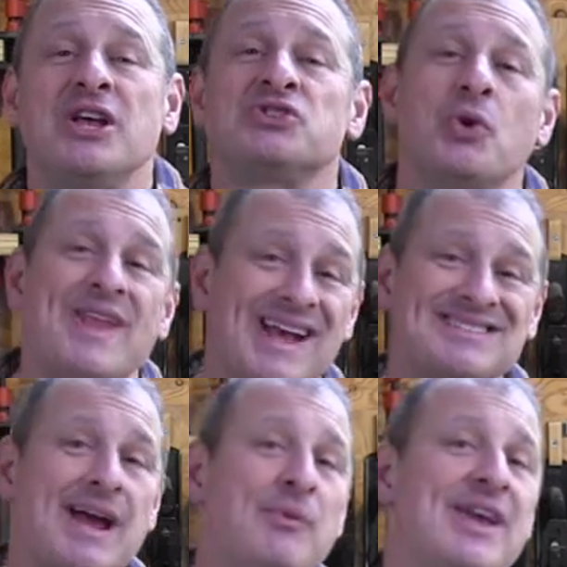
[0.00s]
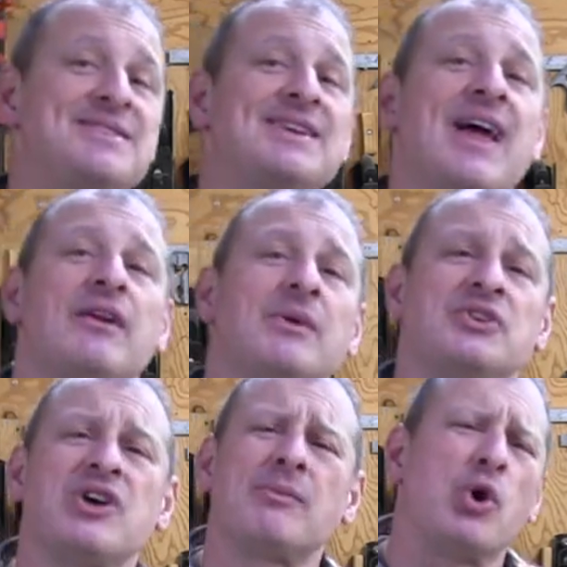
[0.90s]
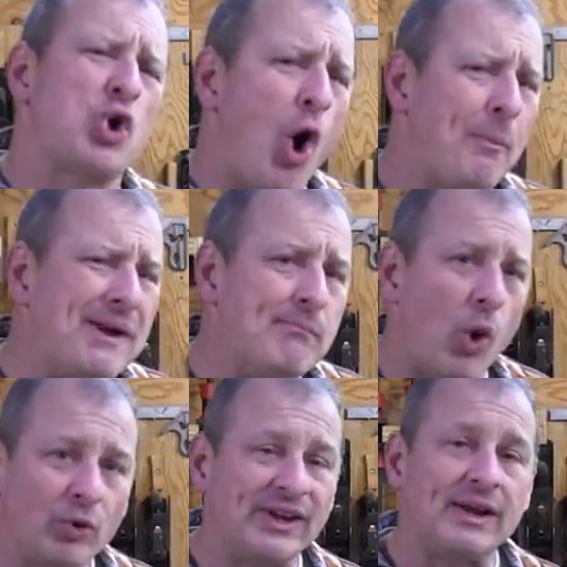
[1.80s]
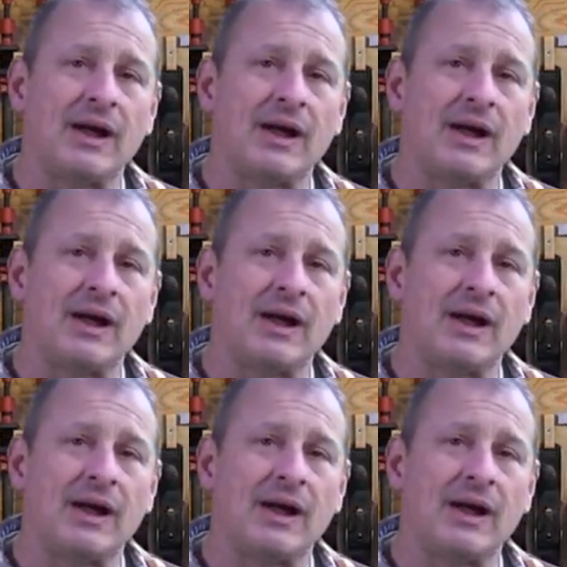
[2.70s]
So next time we get together, I'm going to talk about coping molding.